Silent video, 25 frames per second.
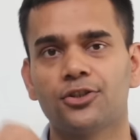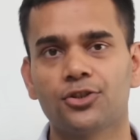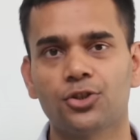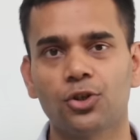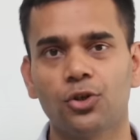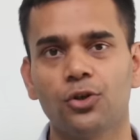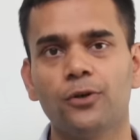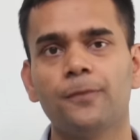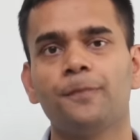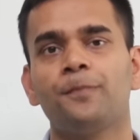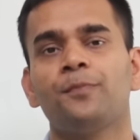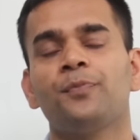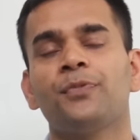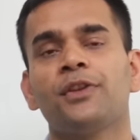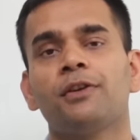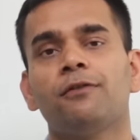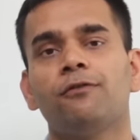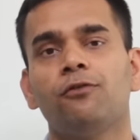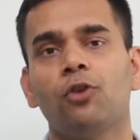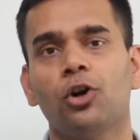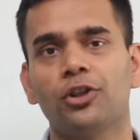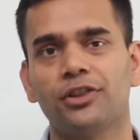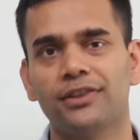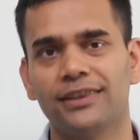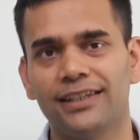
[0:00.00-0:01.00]
So
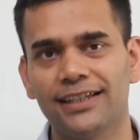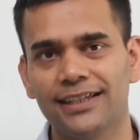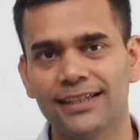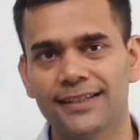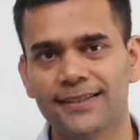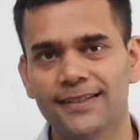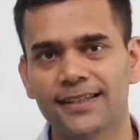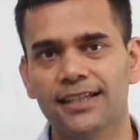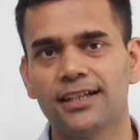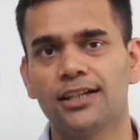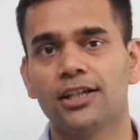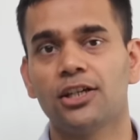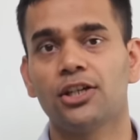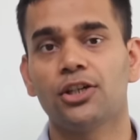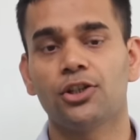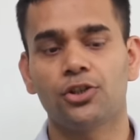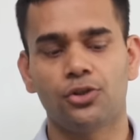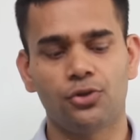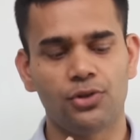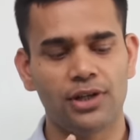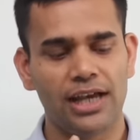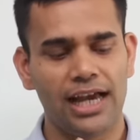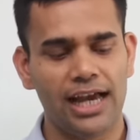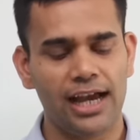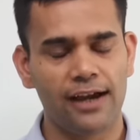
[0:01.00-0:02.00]
for this,
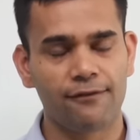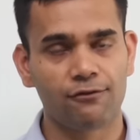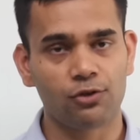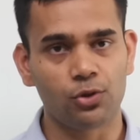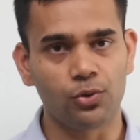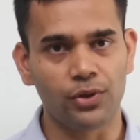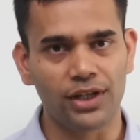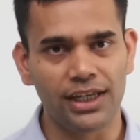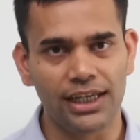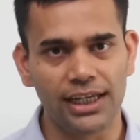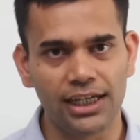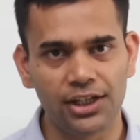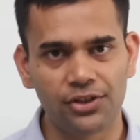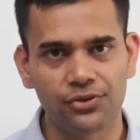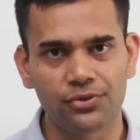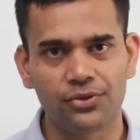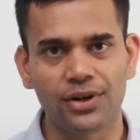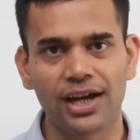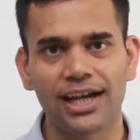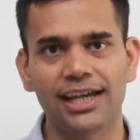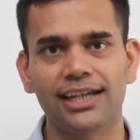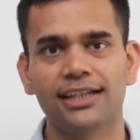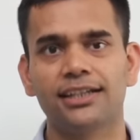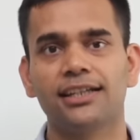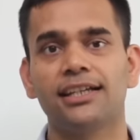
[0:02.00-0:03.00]
you have to eat
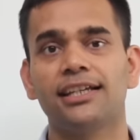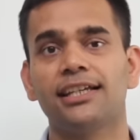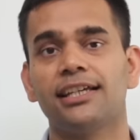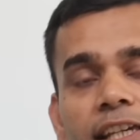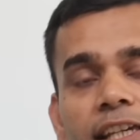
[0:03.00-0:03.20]
right.